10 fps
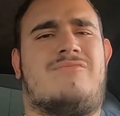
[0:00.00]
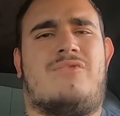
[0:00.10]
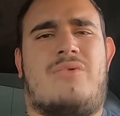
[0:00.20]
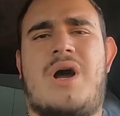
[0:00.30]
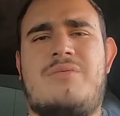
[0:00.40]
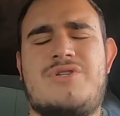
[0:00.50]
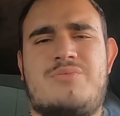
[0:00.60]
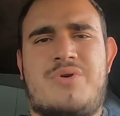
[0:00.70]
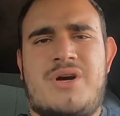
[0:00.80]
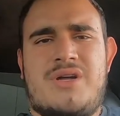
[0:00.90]
why would you
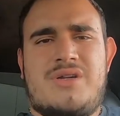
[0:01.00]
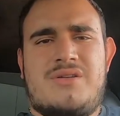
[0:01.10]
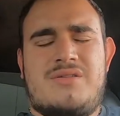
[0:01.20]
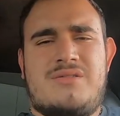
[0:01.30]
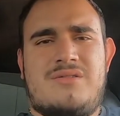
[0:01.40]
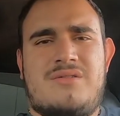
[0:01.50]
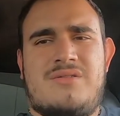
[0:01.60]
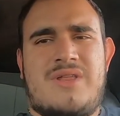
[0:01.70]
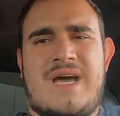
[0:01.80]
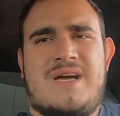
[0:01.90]
put
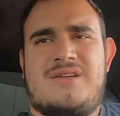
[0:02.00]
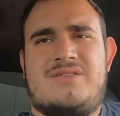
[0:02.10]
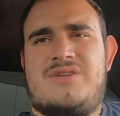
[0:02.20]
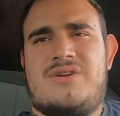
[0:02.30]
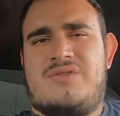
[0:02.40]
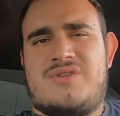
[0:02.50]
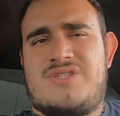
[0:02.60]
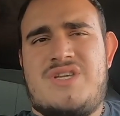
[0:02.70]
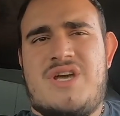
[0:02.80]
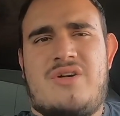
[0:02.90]
that, you know, the
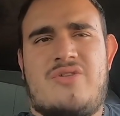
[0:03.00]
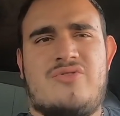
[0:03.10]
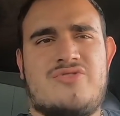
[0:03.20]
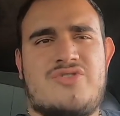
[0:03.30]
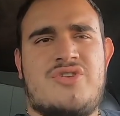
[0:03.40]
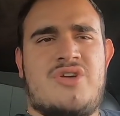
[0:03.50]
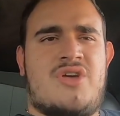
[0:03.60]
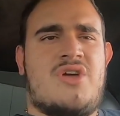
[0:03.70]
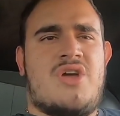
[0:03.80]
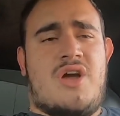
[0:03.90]
CL, those
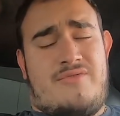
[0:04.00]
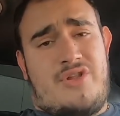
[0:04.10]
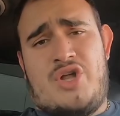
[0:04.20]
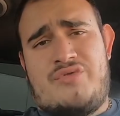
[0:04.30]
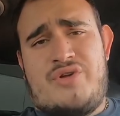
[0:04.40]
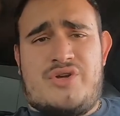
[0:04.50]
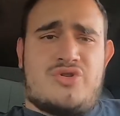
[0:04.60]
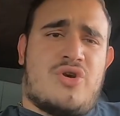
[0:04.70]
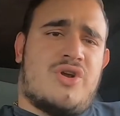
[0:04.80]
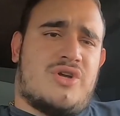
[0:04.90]
have a lot of
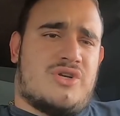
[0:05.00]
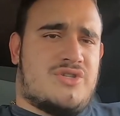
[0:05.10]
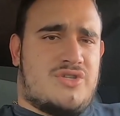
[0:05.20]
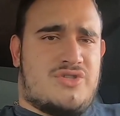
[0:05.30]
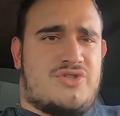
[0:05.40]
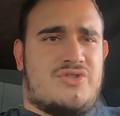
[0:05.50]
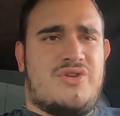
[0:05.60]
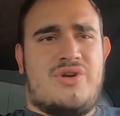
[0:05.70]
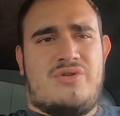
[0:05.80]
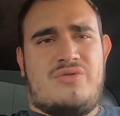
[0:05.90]
electronics. It's, you
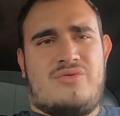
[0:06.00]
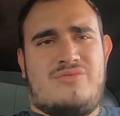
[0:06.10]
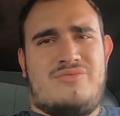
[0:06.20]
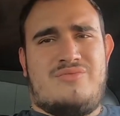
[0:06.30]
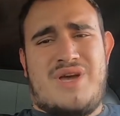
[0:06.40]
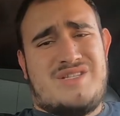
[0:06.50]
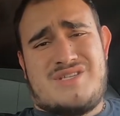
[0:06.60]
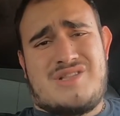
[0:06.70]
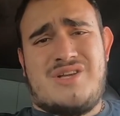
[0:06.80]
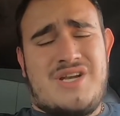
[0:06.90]
know,
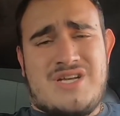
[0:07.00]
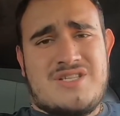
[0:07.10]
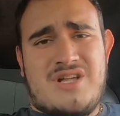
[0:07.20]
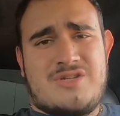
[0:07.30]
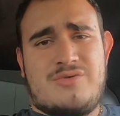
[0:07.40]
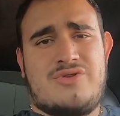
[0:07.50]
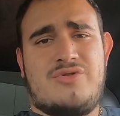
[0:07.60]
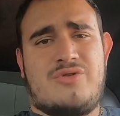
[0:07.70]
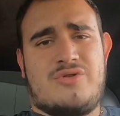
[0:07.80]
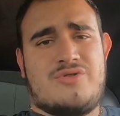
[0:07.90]
basically an S-Class with 2
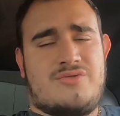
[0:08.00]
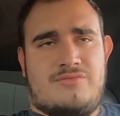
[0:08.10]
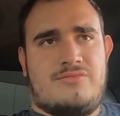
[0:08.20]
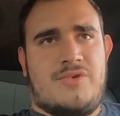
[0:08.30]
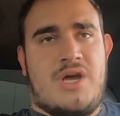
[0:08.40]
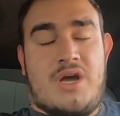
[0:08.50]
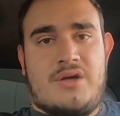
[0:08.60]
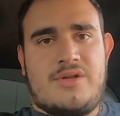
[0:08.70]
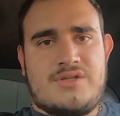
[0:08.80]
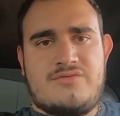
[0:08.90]
doors. Yeah,
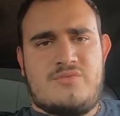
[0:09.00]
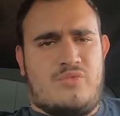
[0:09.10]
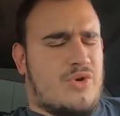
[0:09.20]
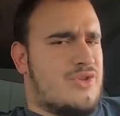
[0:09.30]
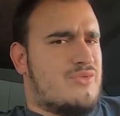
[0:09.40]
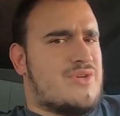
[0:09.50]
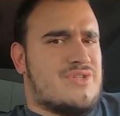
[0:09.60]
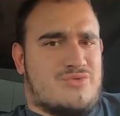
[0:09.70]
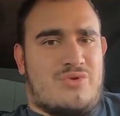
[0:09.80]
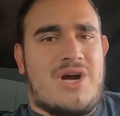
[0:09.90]
that's one of the
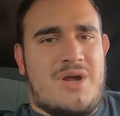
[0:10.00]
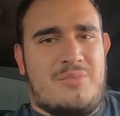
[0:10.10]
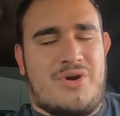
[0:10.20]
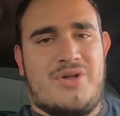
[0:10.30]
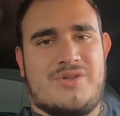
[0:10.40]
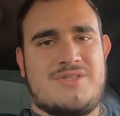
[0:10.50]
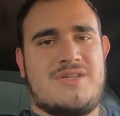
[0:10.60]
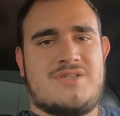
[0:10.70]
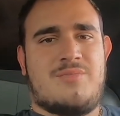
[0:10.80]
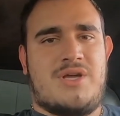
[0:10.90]
reasons why I put it on this
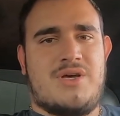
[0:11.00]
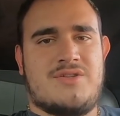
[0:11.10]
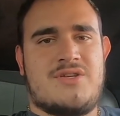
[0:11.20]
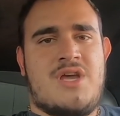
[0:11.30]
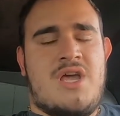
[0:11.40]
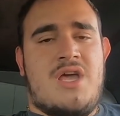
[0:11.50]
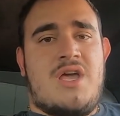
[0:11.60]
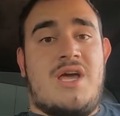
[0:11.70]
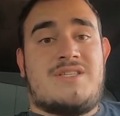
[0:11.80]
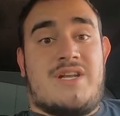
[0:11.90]
list, because
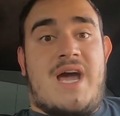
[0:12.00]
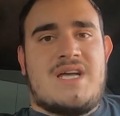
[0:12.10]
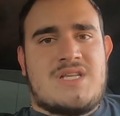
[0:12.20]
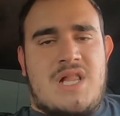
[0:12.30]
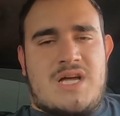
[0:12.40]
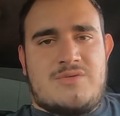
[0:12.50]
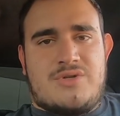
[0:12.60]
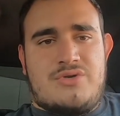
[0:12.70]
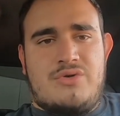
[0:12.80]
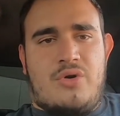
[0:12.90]
it's an S-Class with
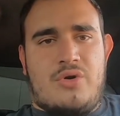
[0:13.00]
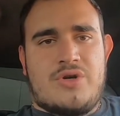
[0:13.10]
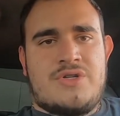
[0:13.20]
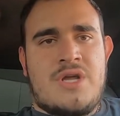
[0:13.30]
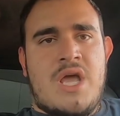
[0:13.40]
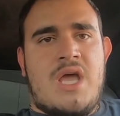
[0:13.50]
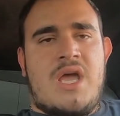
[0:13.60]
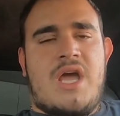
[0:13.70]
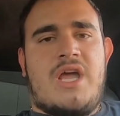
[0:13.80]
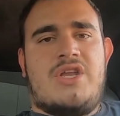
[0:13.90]
2 doors,
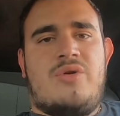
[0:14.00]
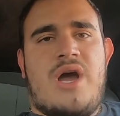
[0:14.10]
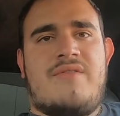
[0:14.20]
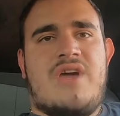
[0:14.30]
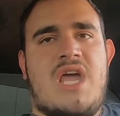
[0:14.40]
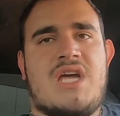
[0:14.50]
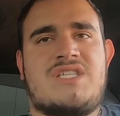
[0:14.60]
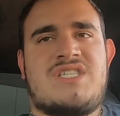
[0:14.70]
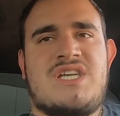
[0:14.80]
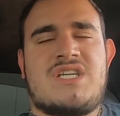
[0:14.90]
and you have a
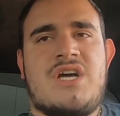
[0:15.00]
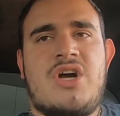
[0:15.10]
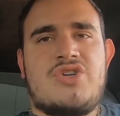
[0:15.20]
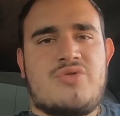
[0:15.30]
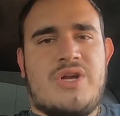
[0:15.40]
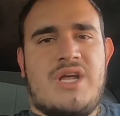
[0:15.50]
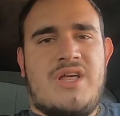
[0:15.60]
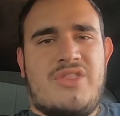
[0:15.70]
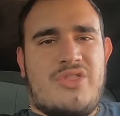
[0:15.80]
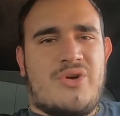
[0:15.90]

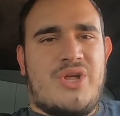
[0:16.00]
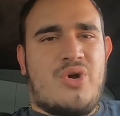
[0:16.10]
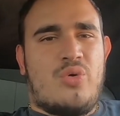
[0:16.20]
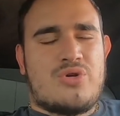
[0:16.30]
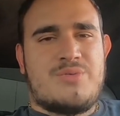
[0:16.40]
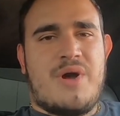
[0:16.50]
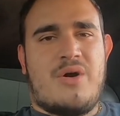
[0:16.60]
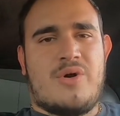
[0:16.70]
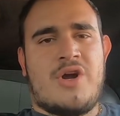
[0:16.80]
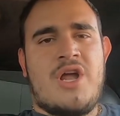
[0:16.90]
630
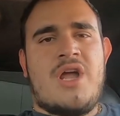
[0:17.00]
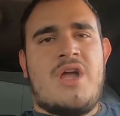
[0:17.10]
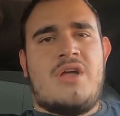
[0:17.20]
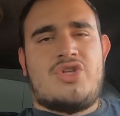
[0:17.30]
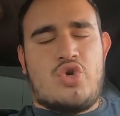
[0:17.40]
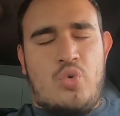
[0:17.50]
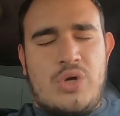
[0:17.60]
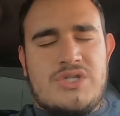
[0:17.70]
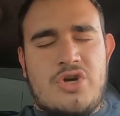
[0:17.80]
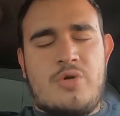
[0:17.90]
horsepower
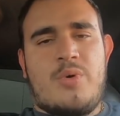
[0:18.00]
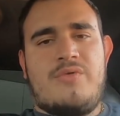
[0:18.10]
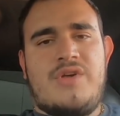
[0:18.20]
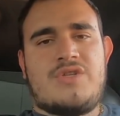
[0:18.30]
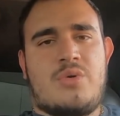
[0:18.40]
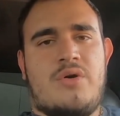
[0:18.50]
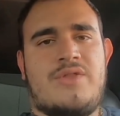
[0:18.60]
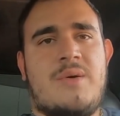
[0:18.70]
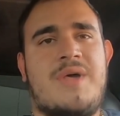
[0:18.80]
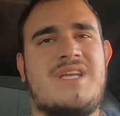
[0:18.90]
twin turbo V12
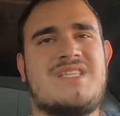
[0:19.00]
that makes